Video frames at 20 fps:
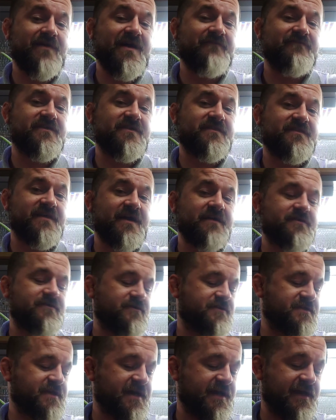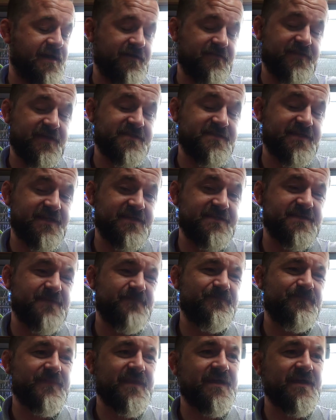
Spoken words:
Ravi Thakordayal, they did,